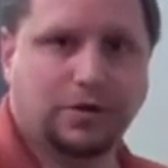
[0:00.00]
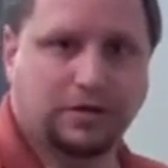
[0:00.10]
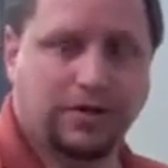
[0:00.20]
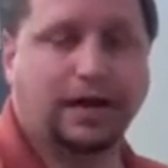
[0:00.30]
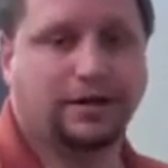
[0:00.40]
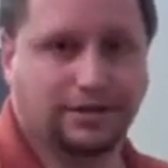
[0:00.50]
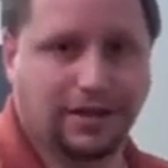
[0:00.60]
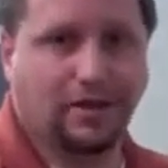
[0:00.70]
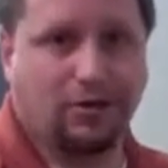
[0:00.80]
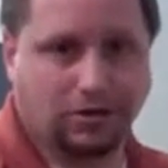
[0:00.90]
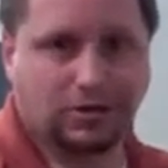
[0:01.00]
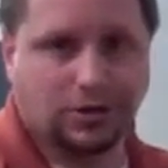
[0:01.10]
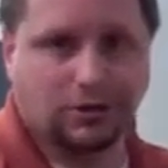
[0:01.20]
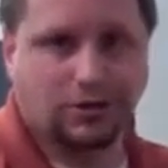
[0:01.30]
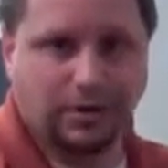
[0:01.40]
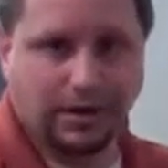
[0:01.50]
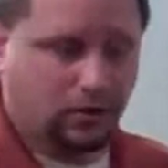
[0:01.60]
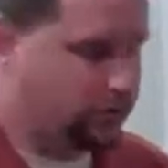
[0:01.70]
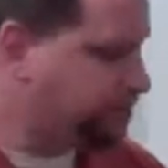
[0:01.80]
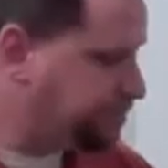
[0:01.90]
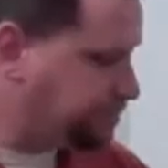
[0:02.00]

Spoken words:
but the fact is they are just a little bit older.